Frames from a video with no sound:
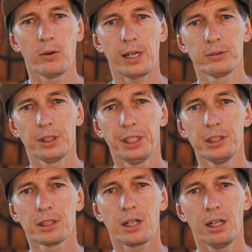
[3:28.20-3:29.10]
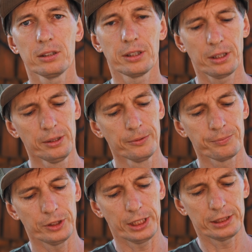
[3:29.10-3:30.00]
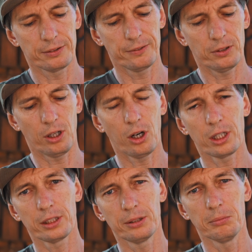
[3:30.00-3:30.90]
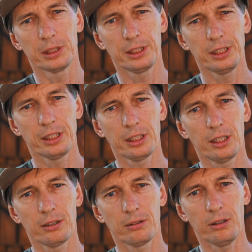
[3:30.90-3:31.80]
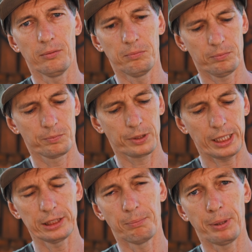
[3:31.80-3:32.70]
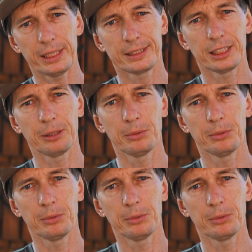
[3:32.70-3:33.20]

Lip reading: around the heel collar, there is a hardened material, a kind of plasticky